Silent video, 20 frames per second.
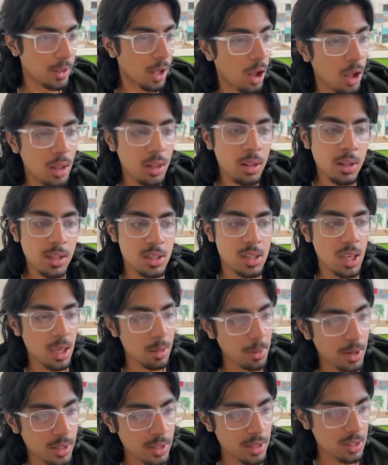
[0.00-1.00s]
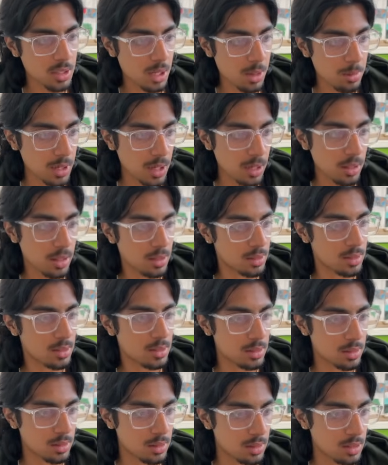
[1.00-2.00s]
all of this came out on the same day, this
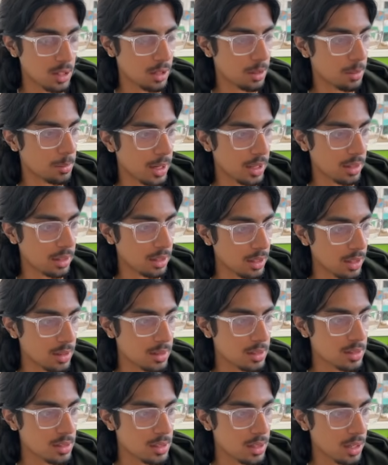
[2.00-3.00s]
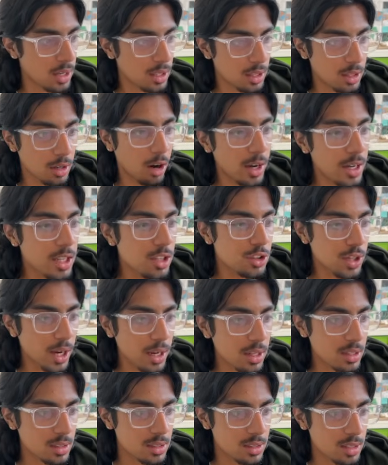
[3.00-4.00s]
is still my list. The Guardian
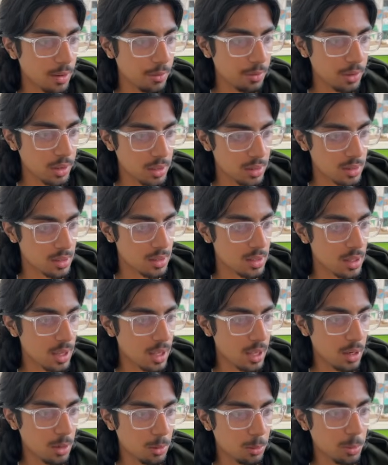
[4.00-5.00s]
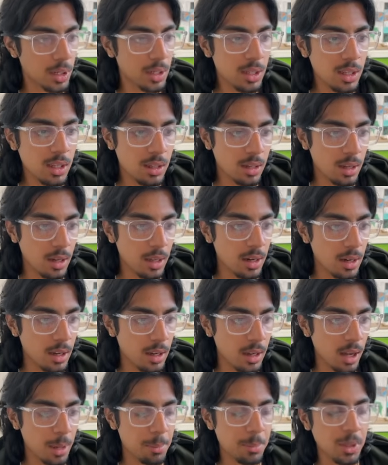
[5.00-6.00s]
Dragon itself looks really good.
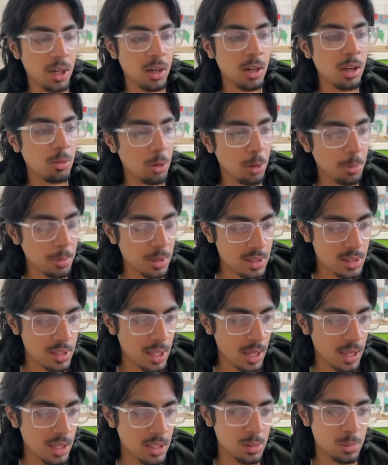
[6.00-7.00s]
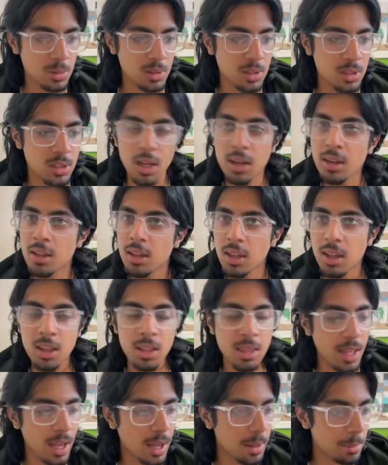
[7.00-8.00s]
I'm hearing rumors that it's stuck in
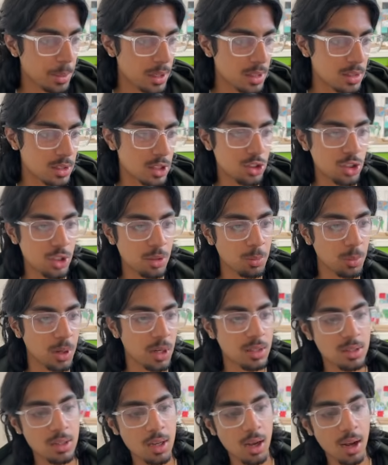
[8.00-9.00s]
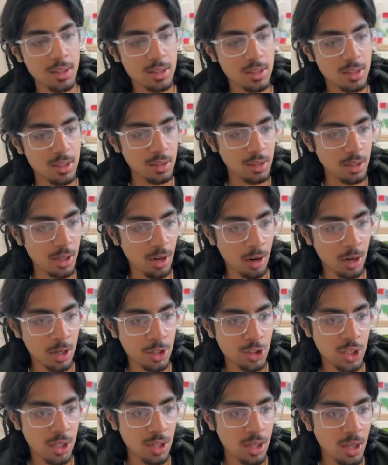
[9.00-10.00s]
that position where it's constantly
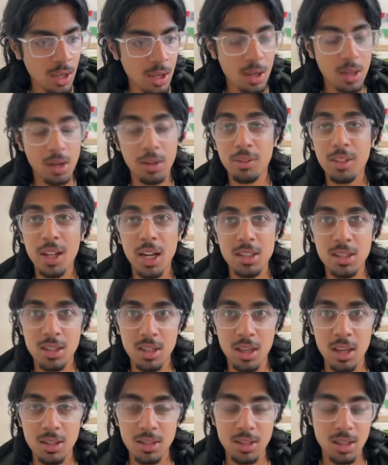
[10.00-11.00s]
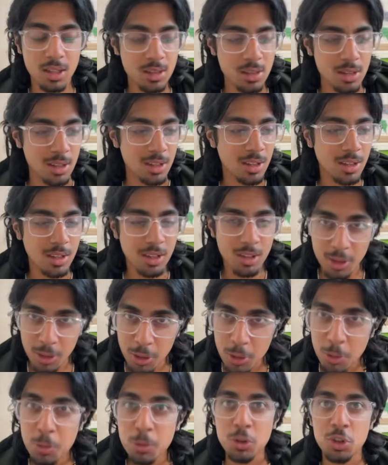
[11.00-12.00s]
arching, and if that's the case, that's a
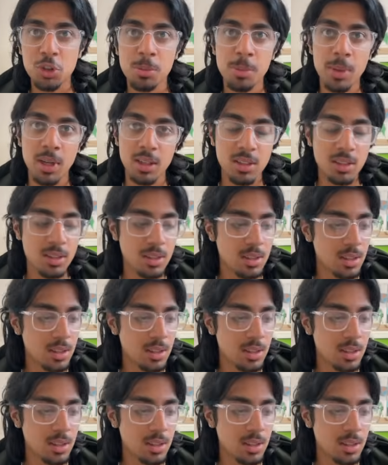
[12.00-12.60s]
huge miss.